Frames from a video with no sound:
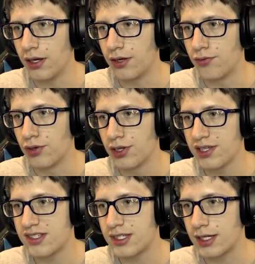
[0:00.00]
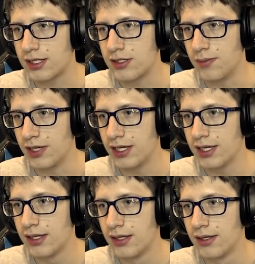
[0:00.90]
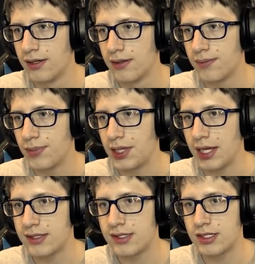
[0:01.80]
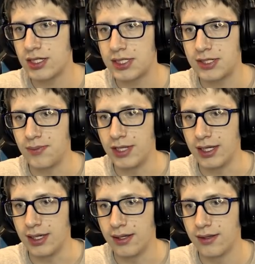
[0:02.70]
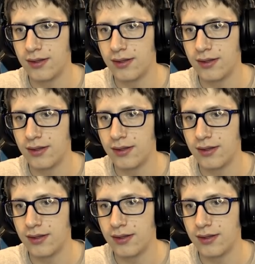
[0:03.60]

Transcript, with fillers: unrealistic to me. But that's just me.